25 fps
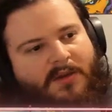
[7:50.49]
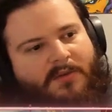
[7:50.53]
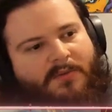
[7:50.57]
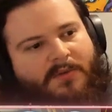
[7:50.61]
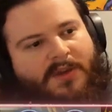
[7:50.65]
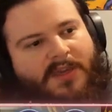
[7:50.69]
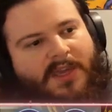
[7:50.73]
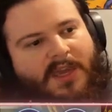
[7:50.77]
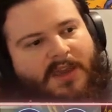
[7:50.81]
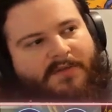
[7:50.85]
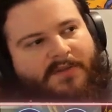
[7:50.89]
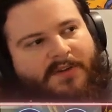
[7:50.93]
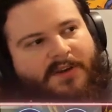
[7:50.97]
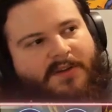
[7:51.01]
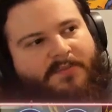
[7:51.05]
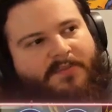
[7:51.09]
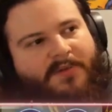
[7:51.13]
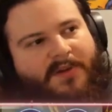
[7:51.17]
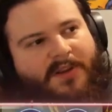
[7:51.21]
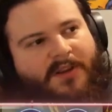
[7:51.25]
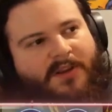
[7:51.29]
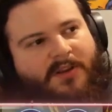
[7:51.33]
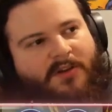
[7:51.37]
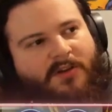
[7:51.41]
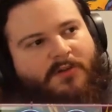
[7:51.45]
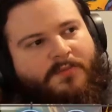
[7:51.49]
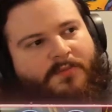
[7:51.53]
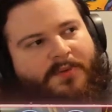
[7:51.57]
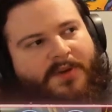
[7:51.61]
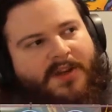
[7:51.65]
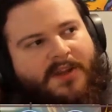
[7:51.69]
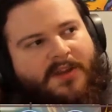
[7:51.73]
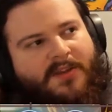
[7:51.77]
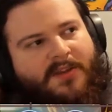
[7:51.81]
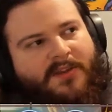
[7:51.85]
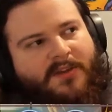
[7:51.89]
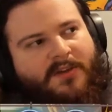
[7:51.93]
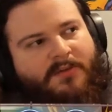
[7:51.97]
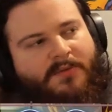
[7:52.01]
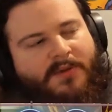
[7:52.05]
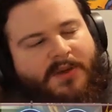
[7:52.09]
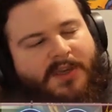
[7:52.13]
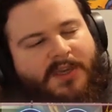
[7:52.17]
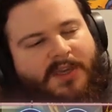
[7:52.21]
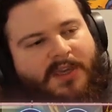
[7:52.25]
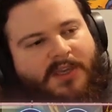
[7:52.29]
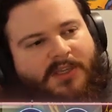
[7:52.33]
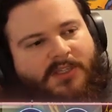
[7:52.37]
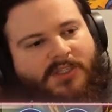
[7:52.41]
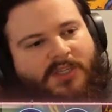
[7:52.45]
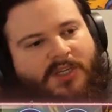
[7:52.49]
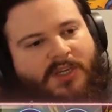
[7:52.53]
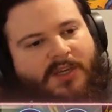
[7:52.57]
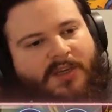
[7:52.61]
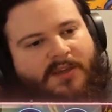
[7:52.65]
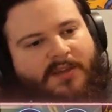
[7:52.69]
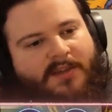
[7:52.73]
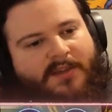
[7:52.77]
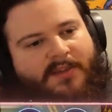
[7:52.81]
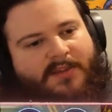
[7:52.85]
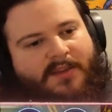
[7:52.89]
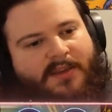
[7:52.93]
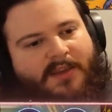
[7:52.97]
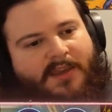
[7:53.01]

We get rid of Brand Opening so we can just